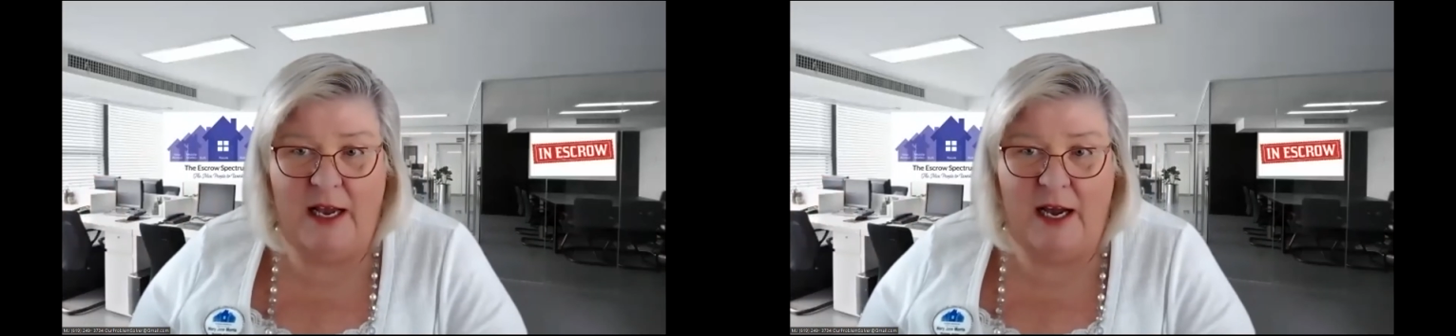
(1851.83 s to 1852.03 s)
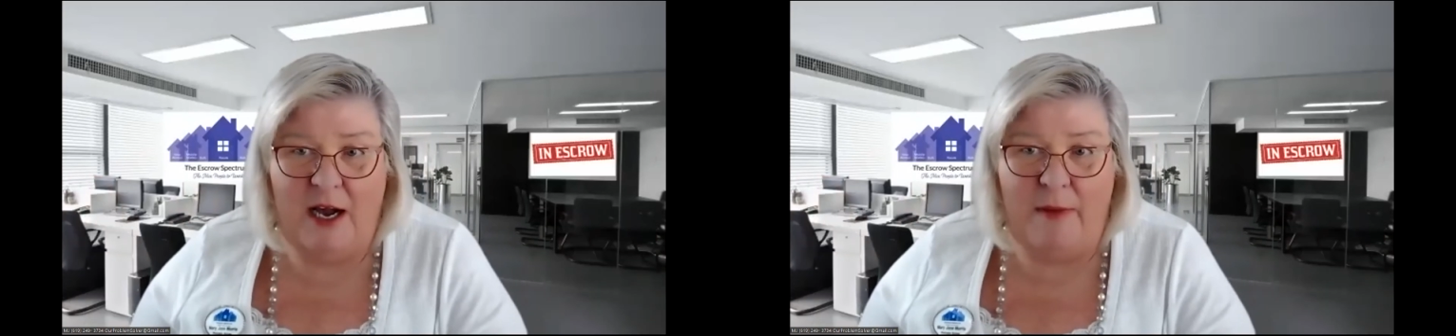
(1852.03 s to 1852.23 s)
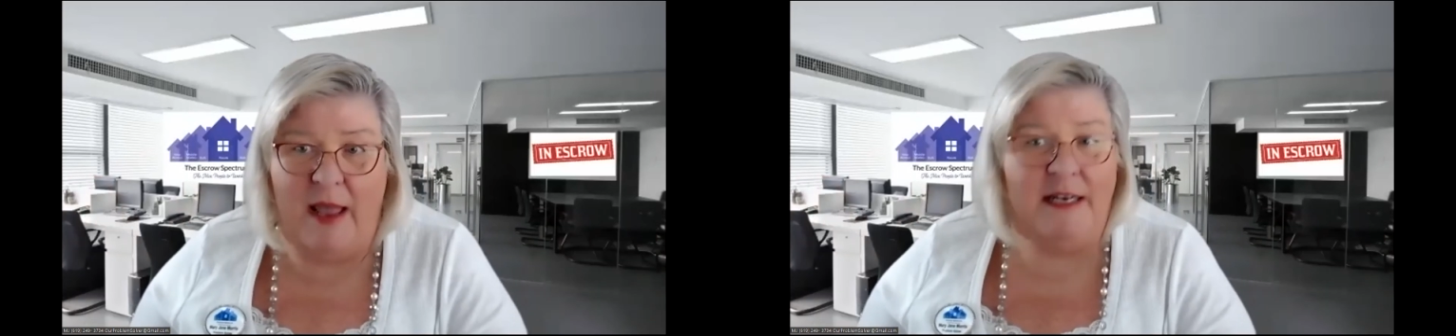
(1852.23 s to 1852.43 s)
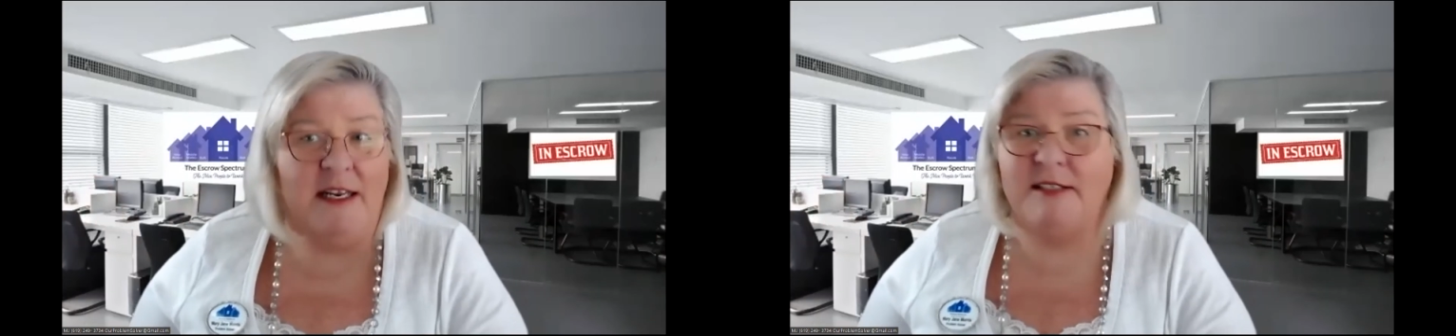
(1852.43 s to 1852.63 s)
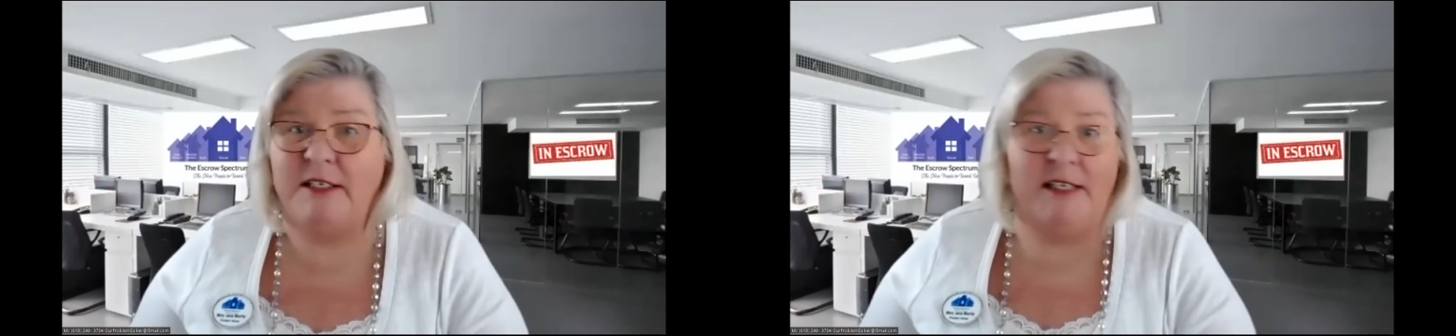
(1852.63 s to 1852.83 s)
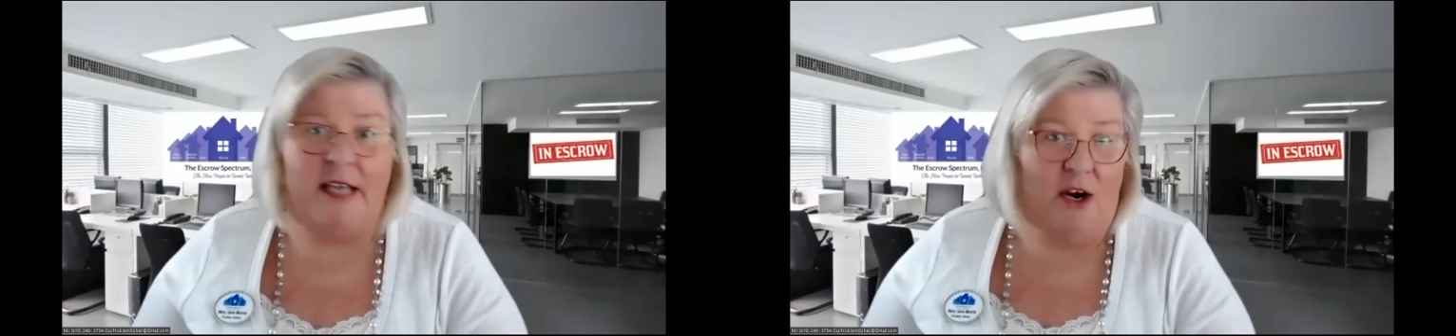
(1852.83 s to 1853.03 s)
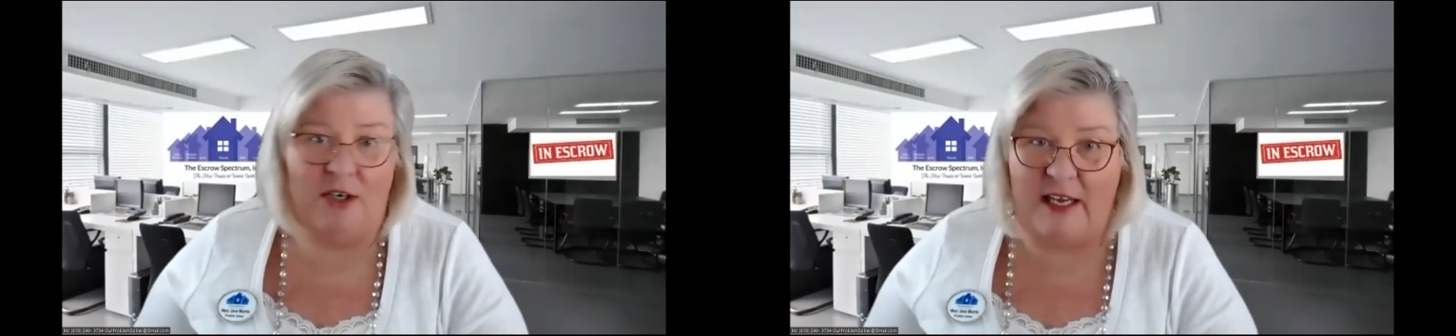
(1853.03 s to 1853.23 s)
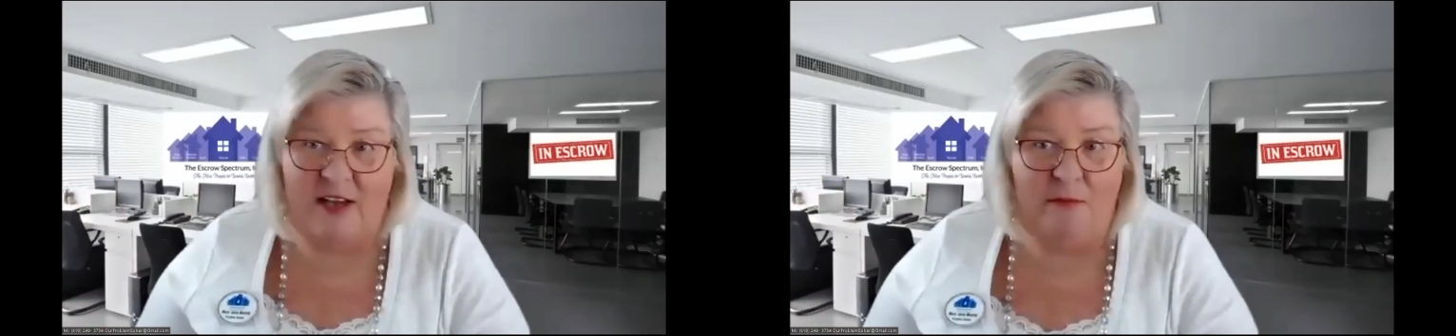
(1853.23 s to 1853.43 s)
and doesn't
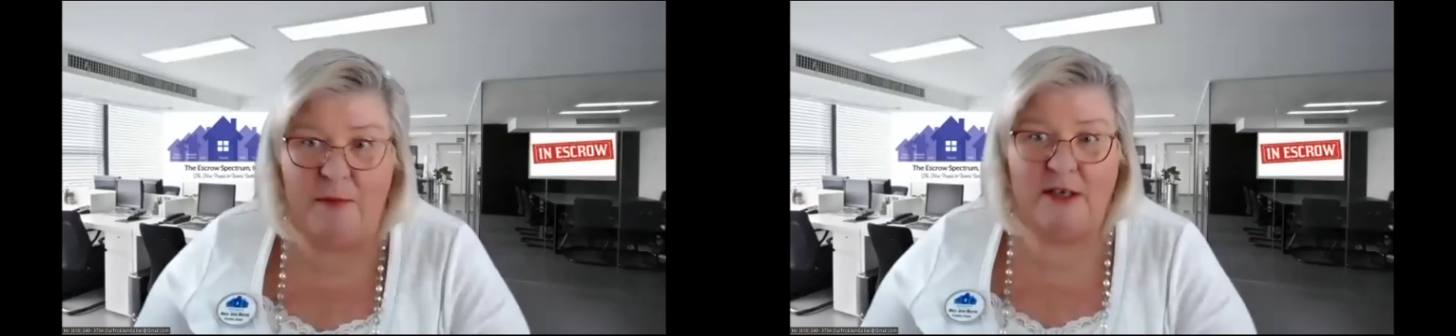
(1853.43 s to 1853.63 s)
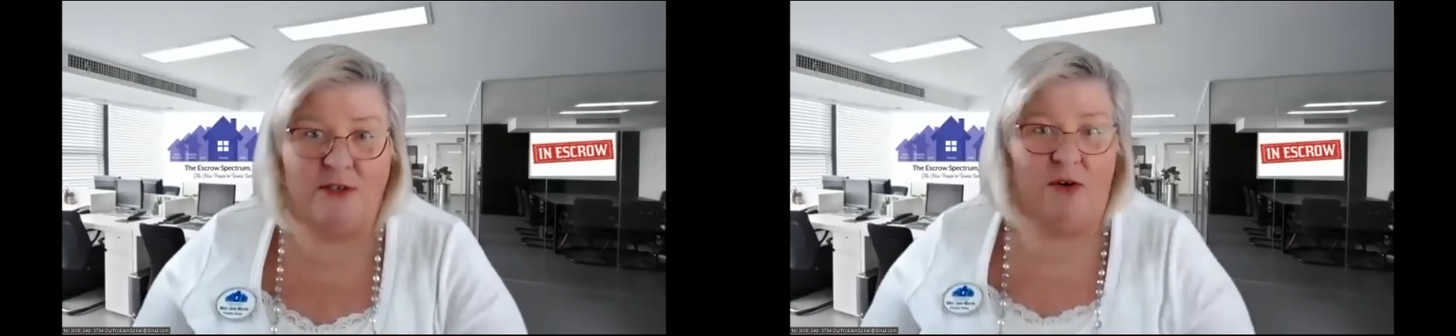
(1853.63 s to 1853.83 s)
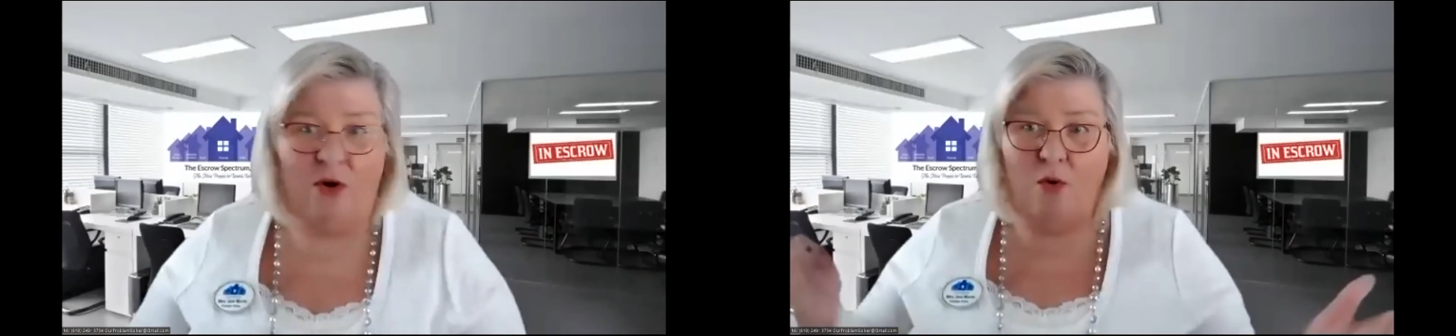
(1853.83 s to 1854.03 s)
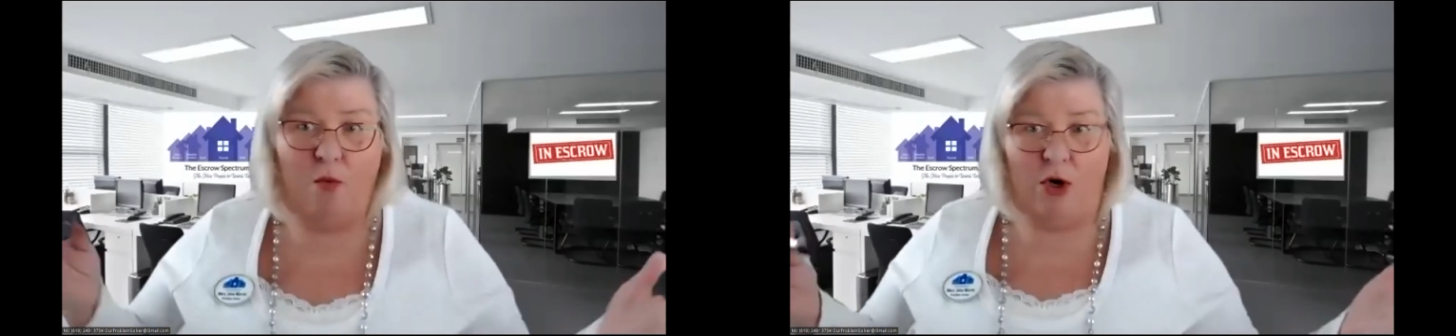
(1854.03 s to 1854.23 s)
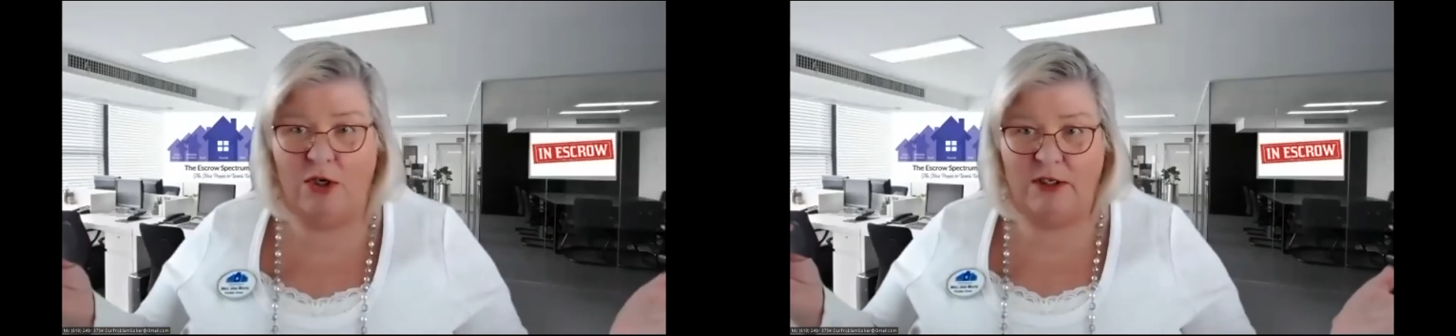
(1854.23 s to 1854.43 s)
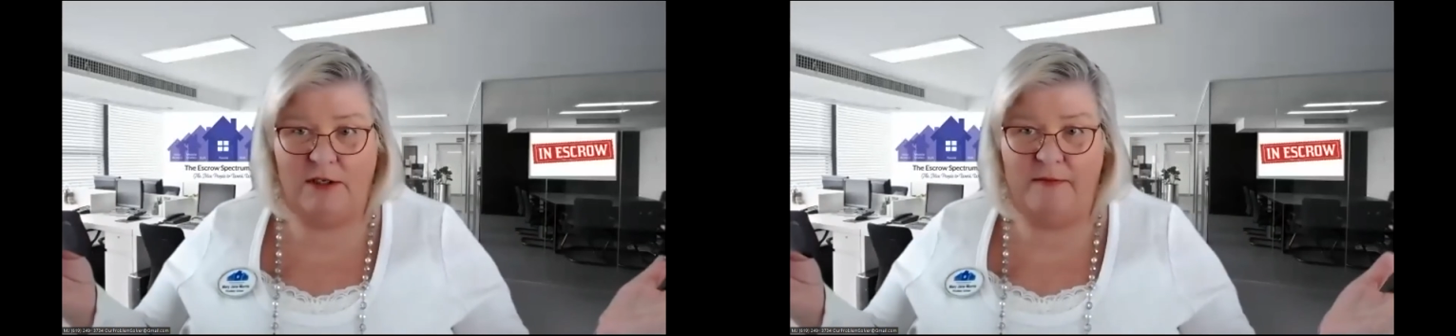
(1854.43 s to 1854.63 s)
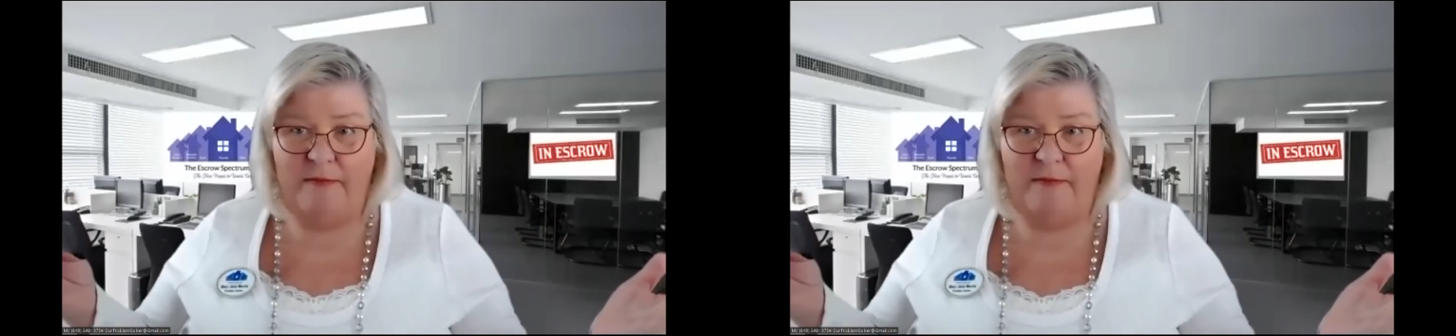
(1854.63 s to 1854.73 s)
dare leave because her whole world